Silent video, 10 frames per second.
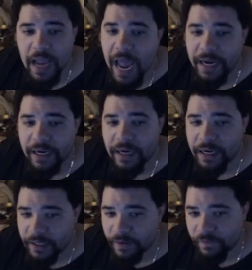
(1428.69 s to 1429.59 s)
they had an
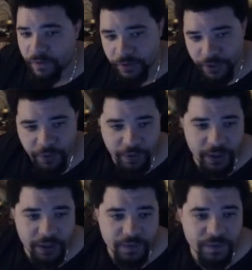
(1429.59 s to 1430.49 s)
idea for her doing
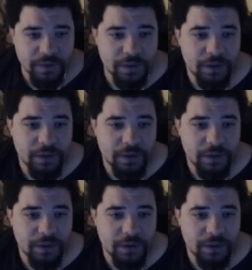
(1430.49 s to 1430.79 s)
this.